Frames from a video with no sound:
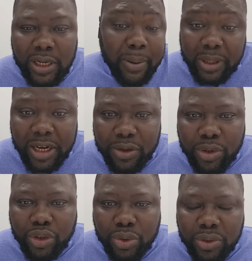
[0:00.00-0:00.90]
I'm telling you
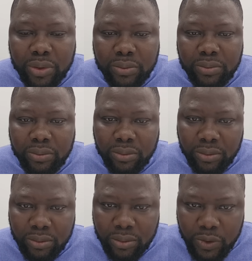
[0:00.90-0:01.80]
the truth.
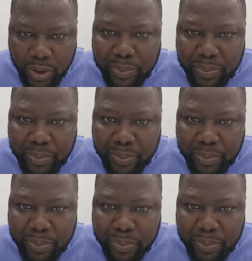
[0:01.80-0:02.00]
When